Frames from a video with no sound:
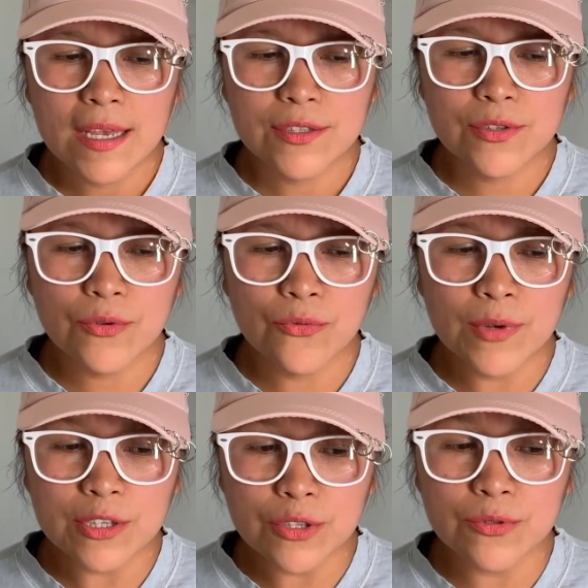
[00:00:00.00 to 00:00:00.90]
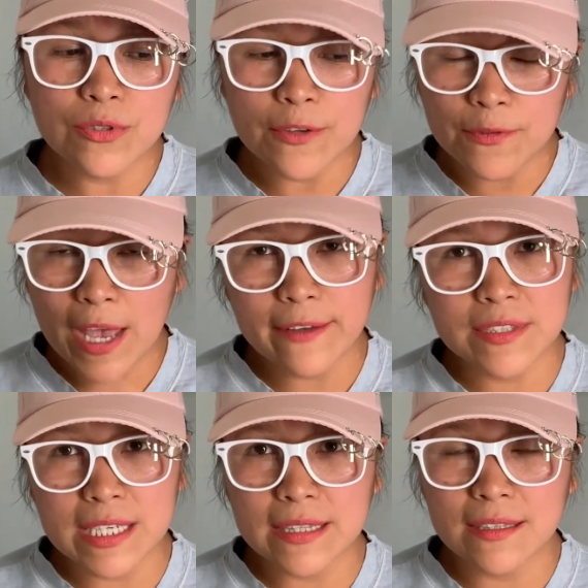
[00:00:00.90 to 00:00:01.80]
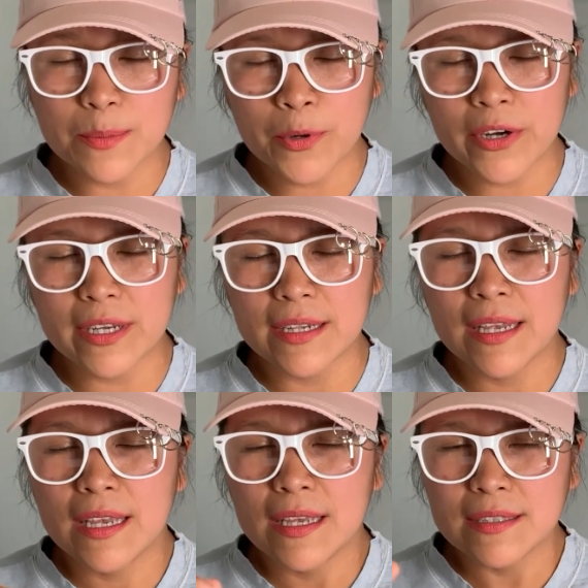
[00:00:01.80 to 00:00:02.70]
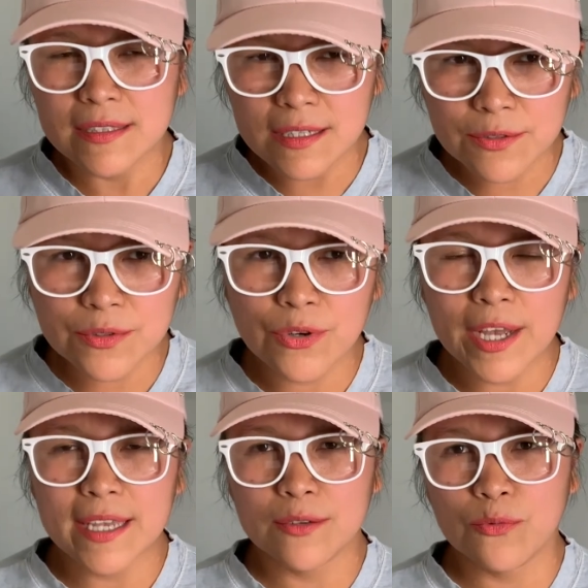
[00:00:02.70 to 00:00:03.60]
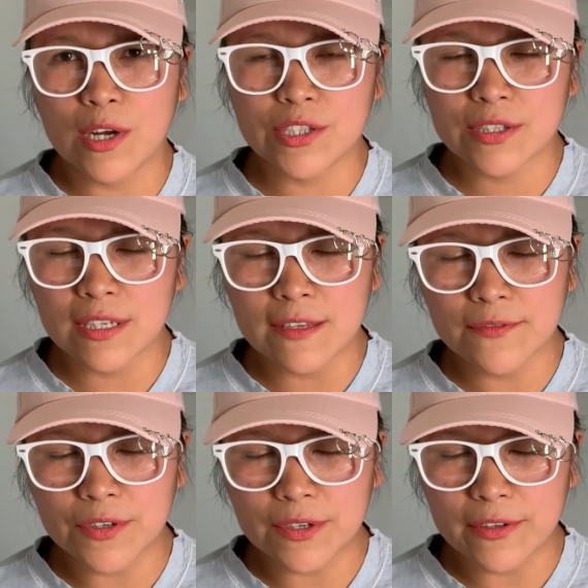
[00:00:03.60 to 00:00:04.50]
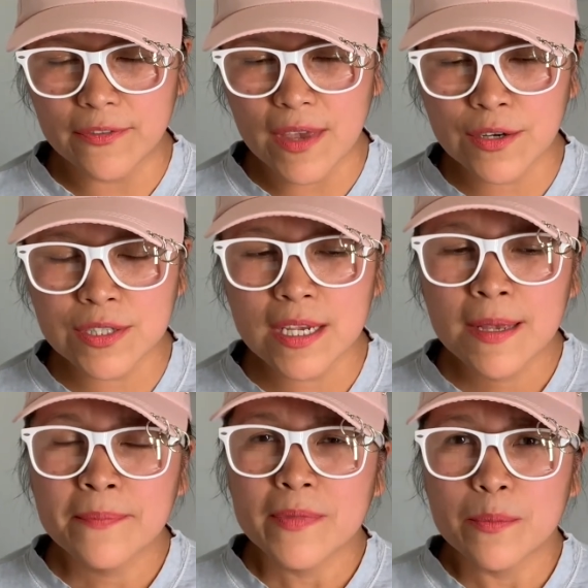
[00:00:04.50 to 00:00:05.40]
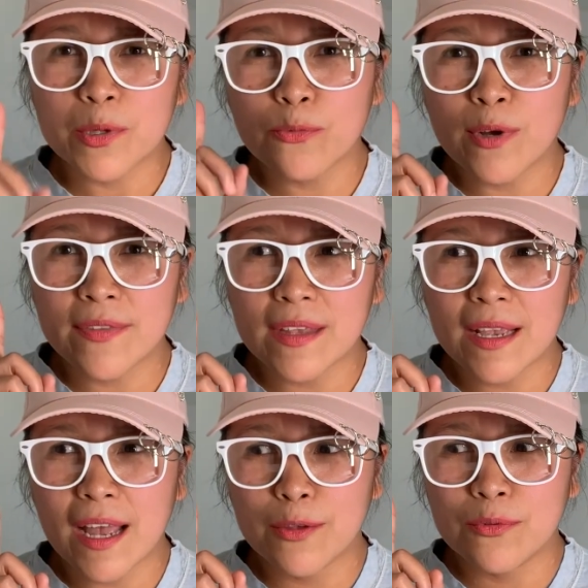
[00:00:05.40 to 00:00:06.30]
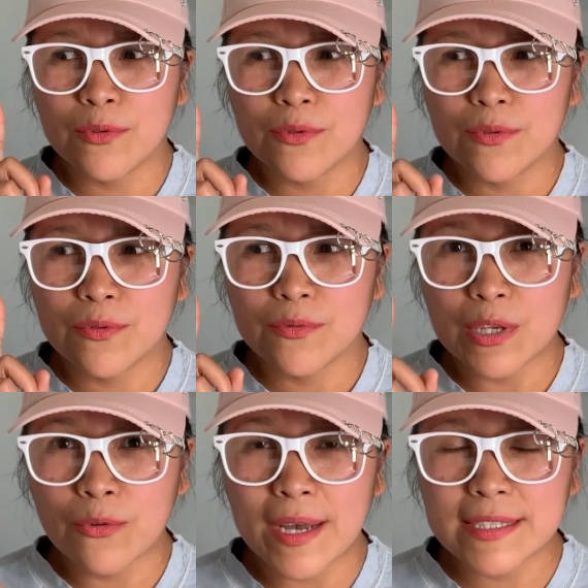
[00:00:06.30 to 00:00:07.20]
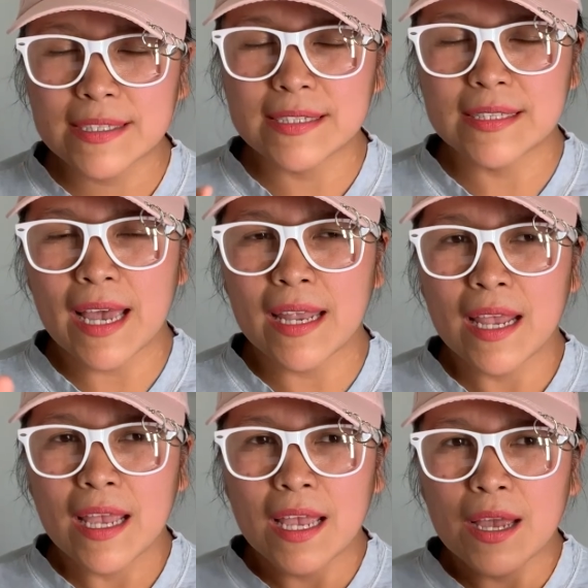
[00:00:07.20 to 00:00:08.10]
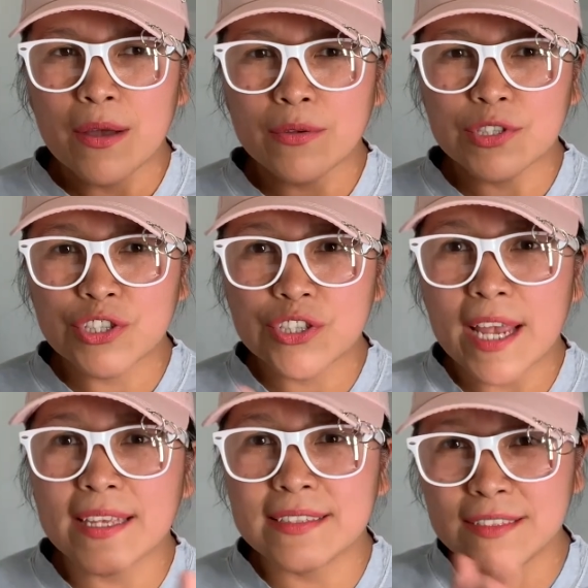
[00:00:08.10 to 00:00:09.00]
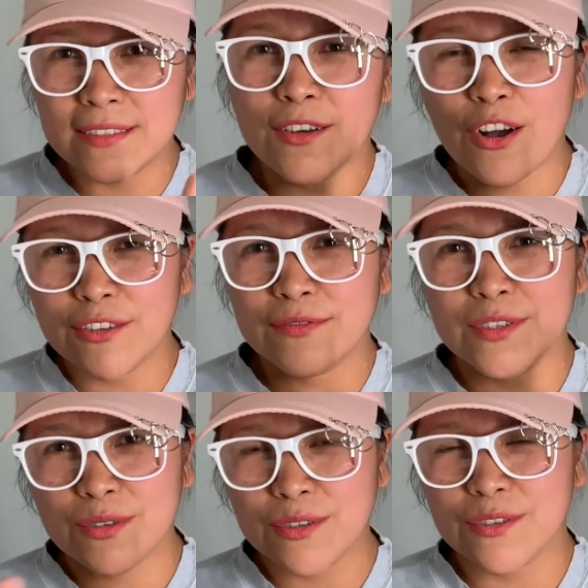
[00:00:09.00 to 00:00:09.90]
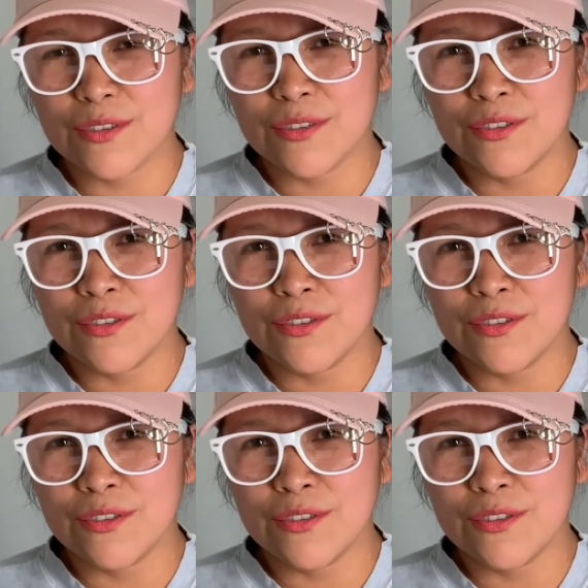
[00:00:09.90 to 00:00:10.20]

So if you have seen The Departed, still go ahead and watch the Infernal Affairs. But one thing I will request is that shed all of your